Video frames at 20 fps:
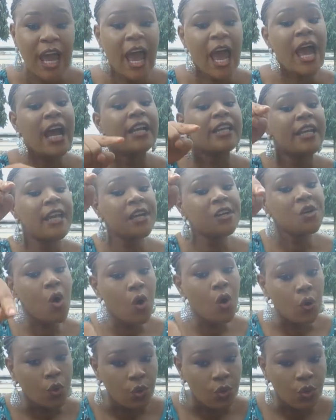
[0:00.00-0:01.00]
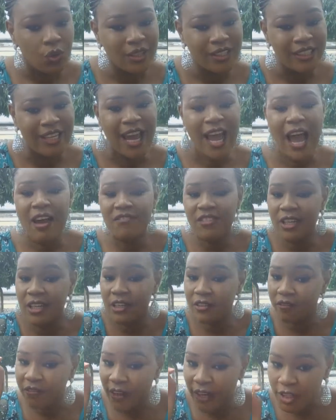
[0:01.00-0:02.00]
and they know they are having
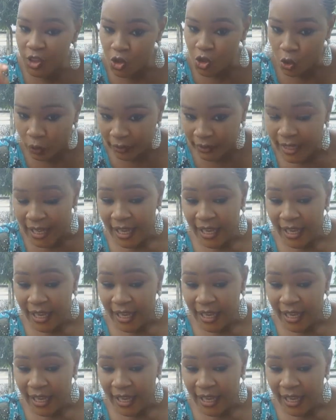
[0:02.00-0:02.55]
infection.